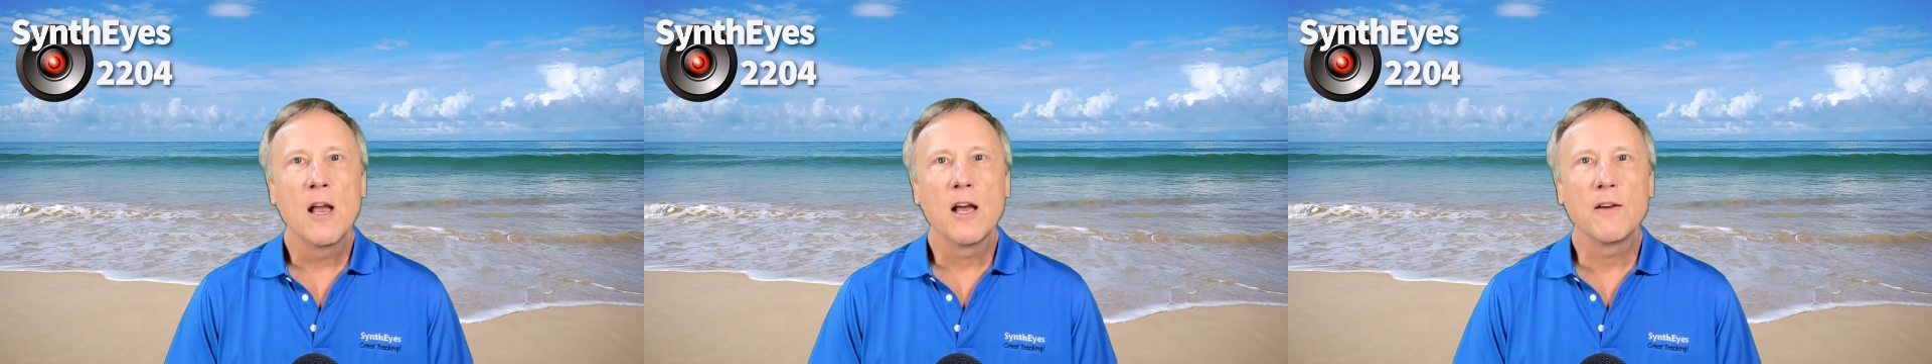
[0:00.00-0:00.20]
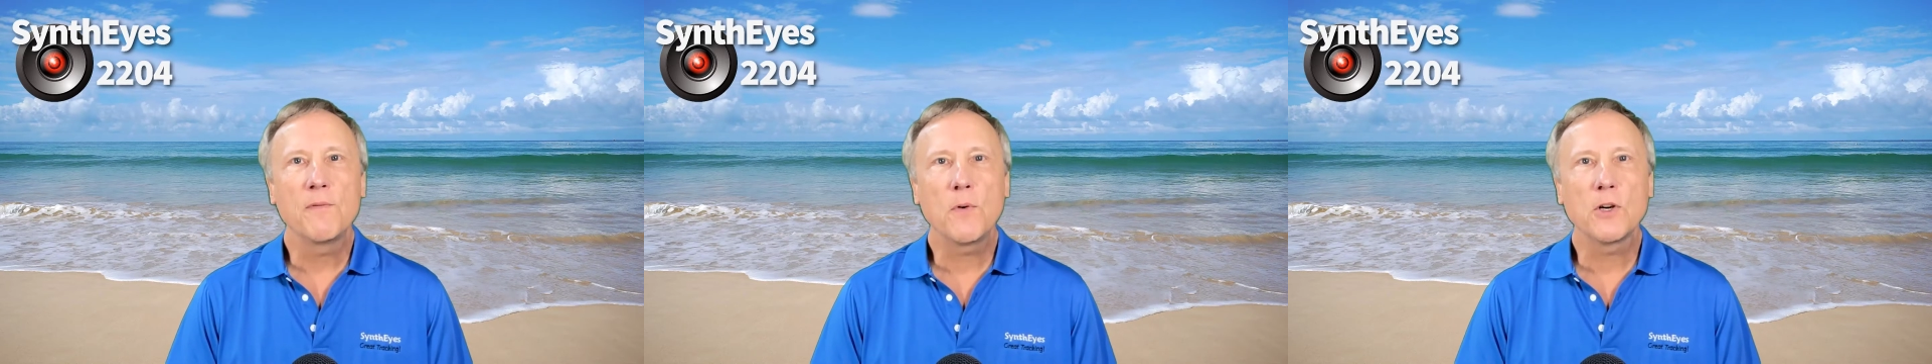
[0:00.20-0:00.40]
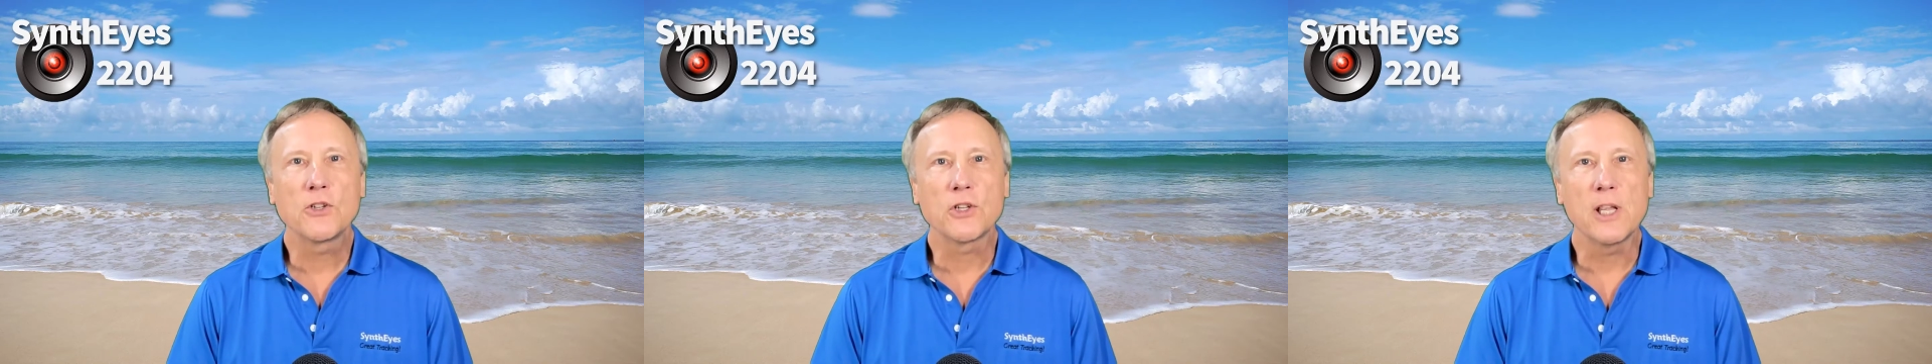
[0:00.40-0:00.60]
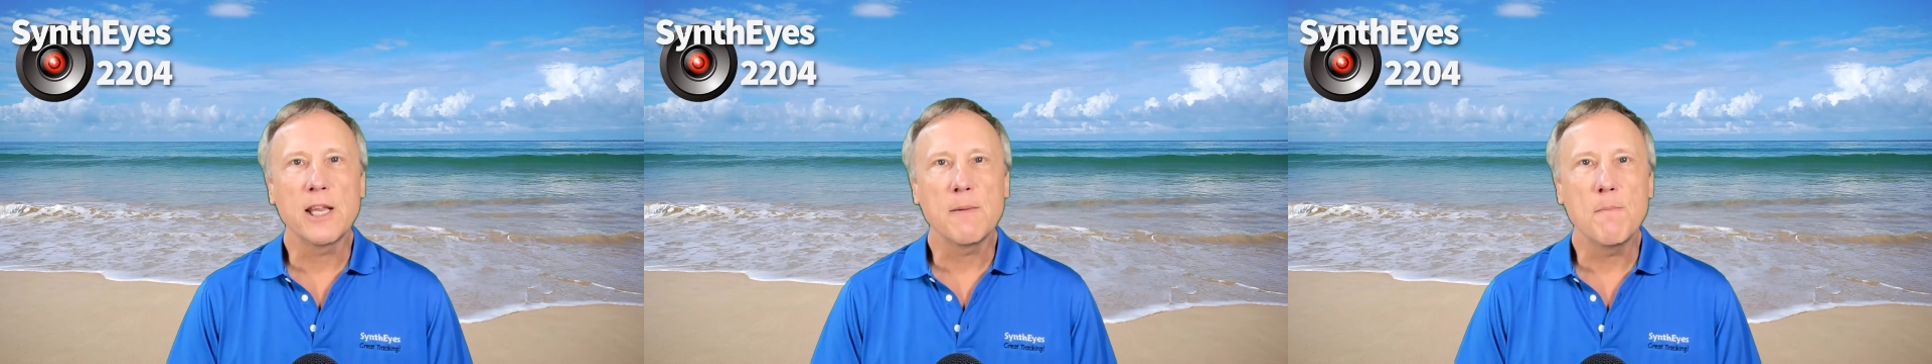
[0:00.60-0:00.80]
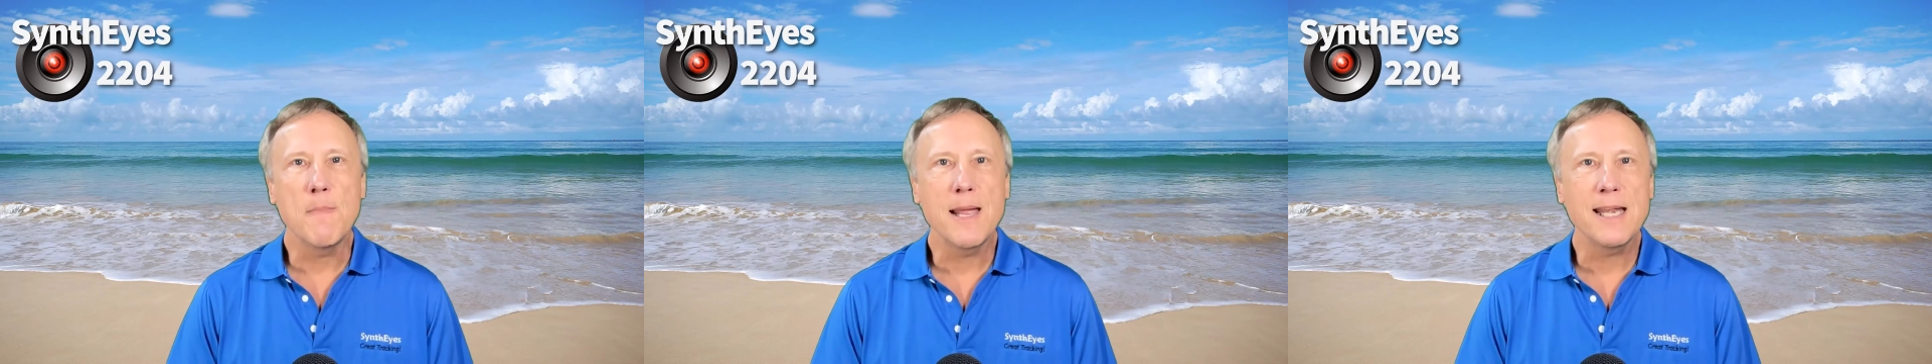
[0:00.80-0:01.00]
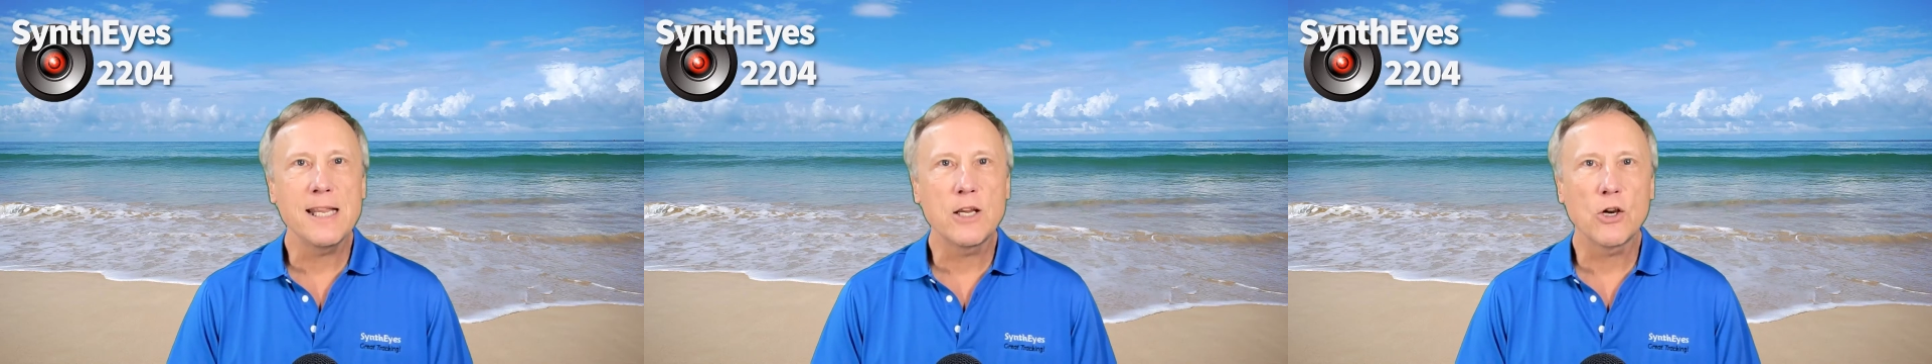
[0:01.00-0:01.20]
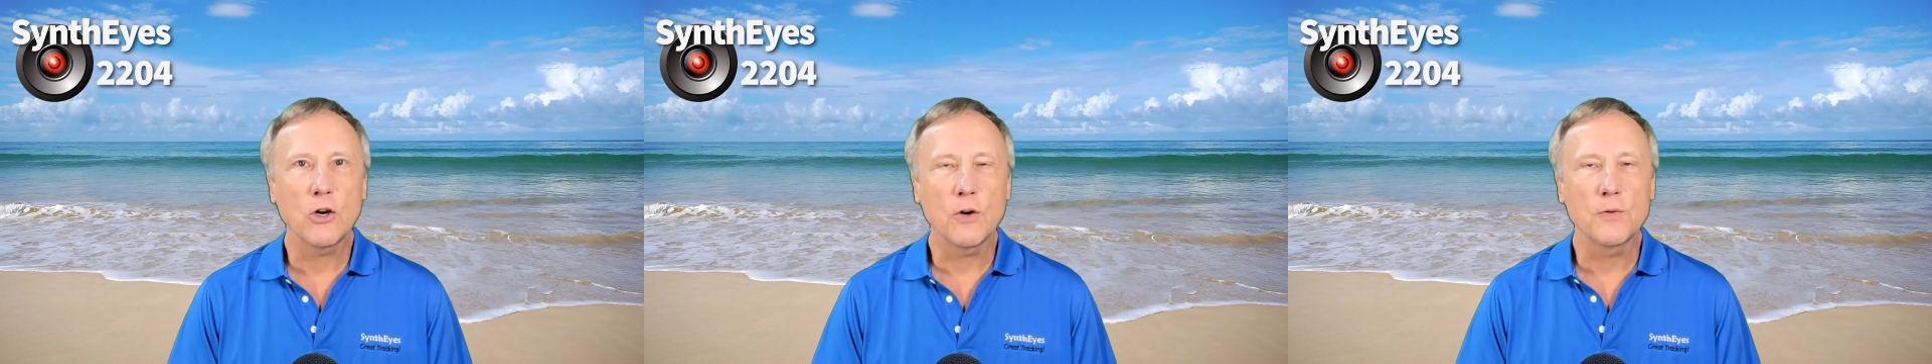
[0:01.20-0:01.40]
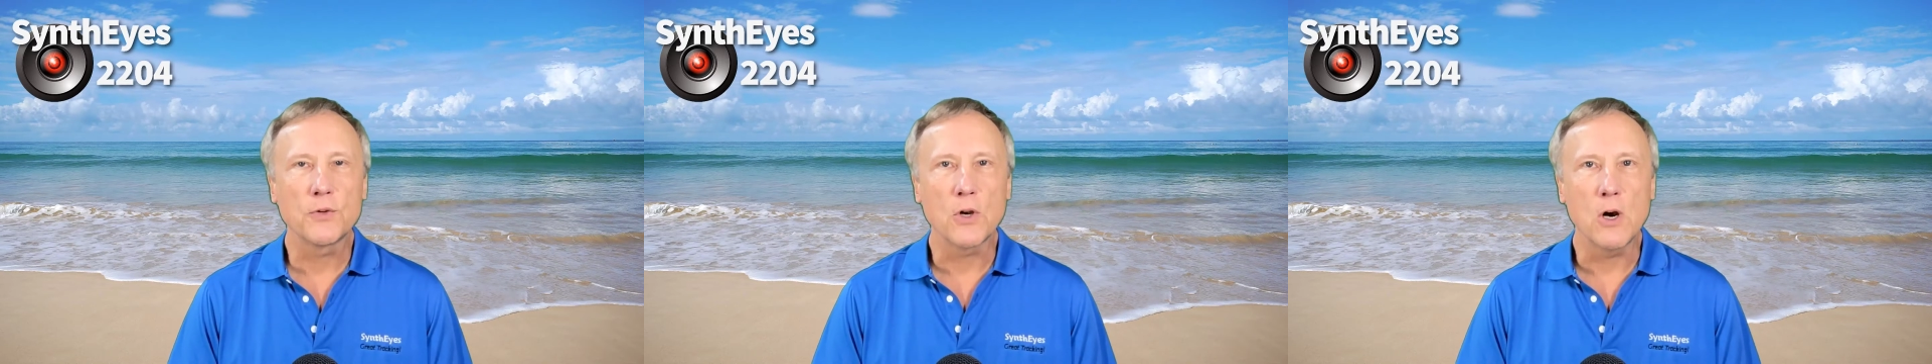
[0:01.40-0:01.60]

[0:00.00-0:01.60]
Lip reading: Unfortunately, many curves